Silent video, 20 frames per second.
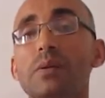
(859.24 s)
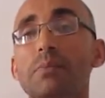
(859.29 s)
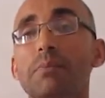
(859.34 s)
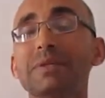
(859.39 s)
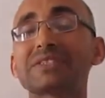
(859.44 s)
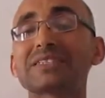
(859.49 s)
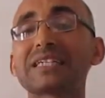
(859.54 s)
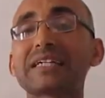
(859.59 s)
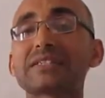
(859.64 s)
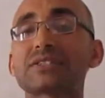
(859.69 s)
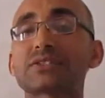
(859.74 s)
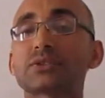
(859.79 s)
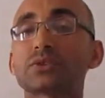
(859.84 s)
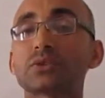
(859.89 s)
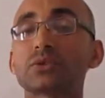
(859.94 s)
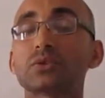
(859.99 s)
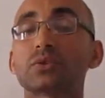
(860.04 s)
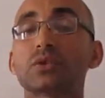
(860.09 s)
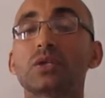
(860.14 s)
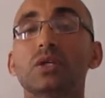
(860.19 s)
besides
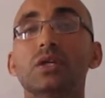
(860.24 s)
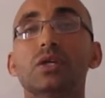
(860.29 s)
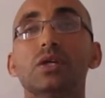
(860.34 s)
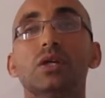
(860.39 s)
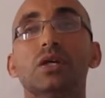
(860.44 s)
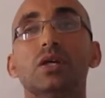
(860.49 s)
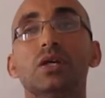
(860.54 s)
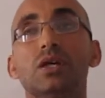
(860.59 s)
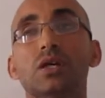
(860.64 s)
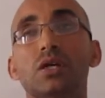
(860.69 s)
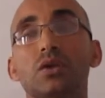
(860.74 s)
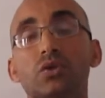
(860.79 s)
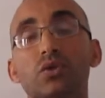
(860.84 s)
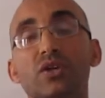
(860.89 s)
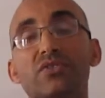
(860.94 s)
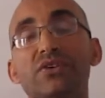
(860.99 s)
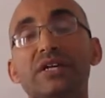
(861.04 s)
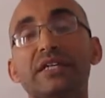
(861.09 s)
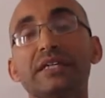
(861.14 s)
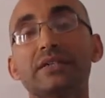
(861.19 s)
to
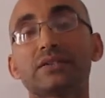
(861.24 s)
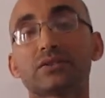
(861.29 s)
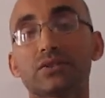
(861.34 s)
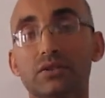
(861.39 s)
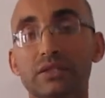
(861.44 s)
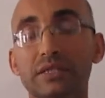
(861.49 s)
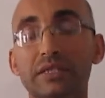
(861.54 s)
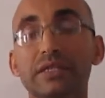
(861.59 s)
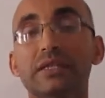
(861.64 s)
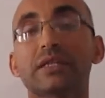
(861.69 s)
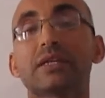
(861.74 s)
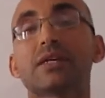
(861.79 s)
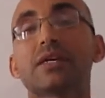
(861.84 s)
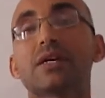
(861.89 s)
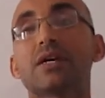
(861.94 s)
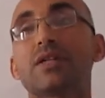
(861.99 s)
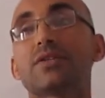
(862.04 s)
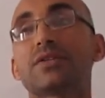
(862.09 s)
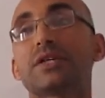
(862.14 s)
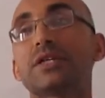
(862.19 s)
glorifying, okay,
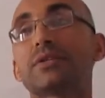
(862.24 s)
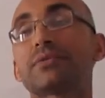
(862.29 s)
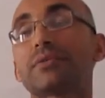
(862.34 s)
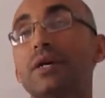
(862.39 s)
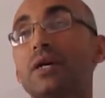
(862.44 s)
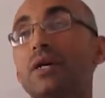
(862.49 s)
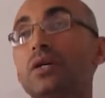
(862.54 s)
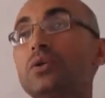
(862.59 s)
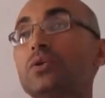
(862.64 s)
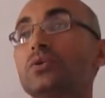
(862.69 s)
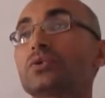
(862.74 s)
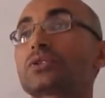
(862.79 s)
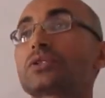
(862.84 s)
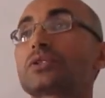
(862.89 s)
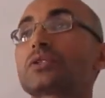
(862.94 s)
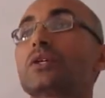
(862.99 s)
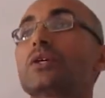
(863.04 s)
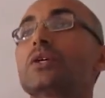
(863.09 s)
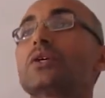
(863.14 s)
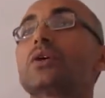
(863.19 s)
the
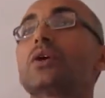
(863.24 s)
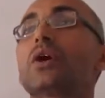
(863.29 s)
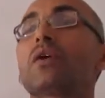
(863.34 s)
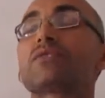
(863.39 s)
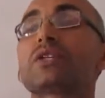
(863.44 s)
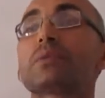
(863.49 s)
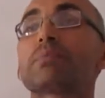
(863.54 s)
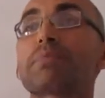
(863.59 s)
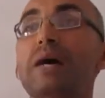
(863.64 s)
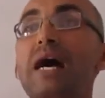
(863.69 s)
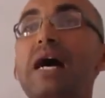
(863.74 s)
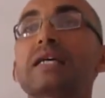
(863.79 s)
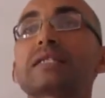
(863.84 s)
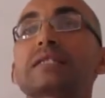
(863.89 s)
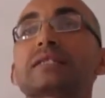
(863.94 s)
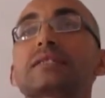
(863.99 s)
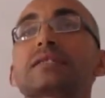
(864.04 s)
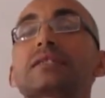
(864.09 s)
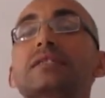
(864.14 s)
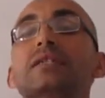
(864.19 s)
heroes of the
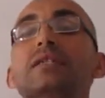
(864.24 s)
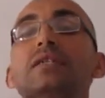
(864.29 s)
past,